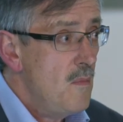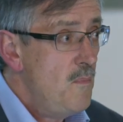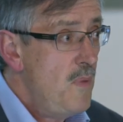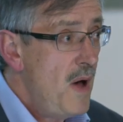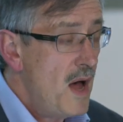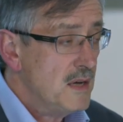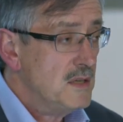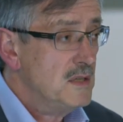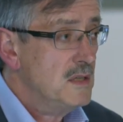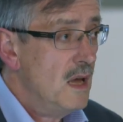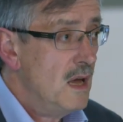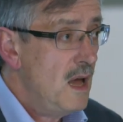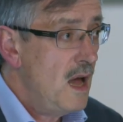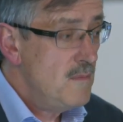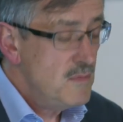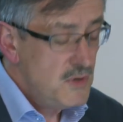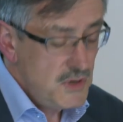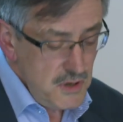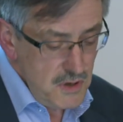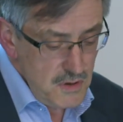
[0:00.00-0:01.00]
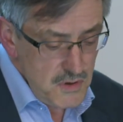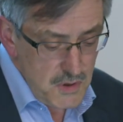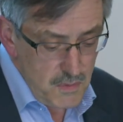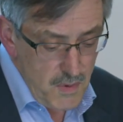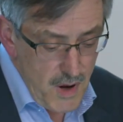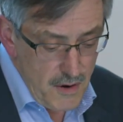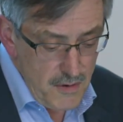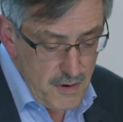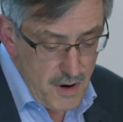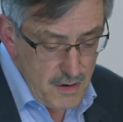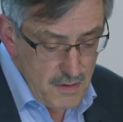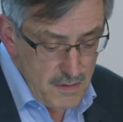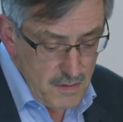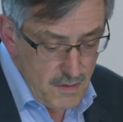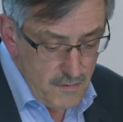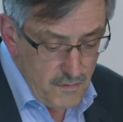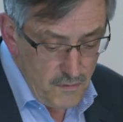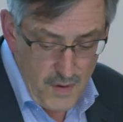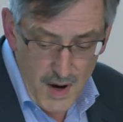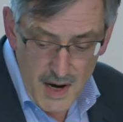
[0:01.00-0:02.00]
But to use a
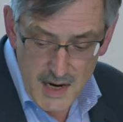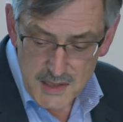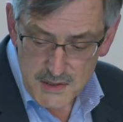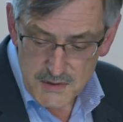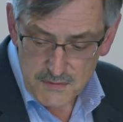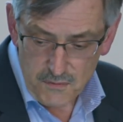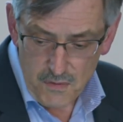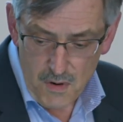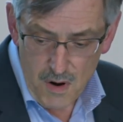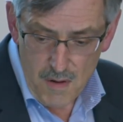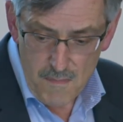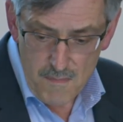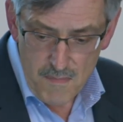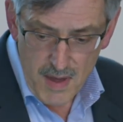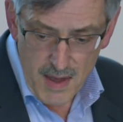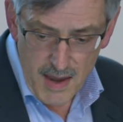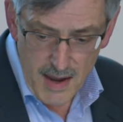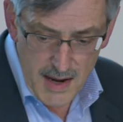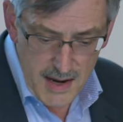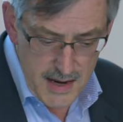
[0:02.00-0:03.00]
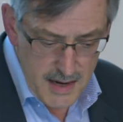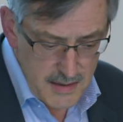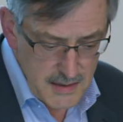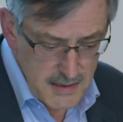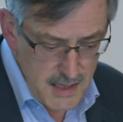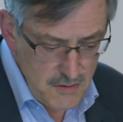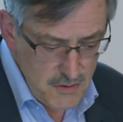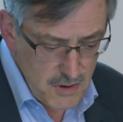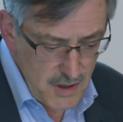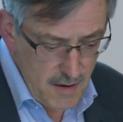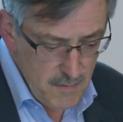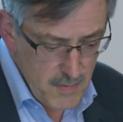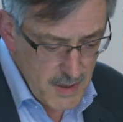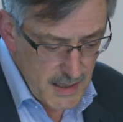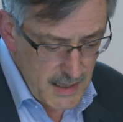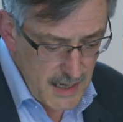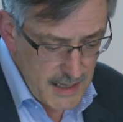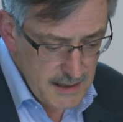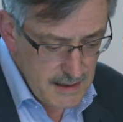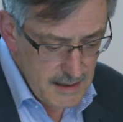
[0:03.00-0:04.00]
well-known phrase from a central
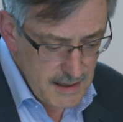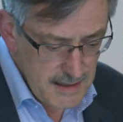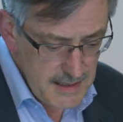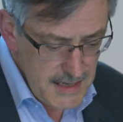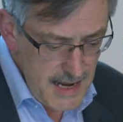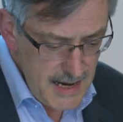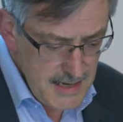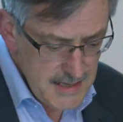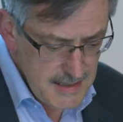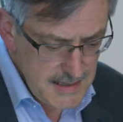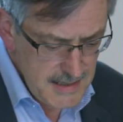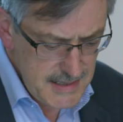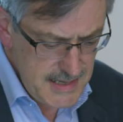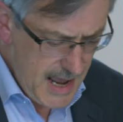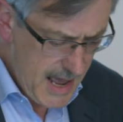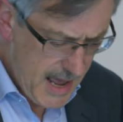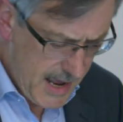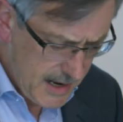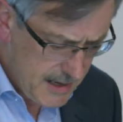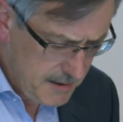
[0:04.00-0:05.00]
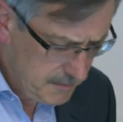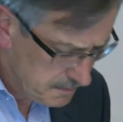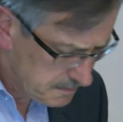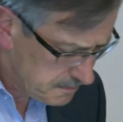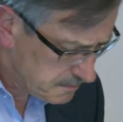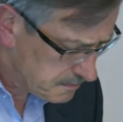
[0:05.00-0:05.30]
government leader, at the end of the day,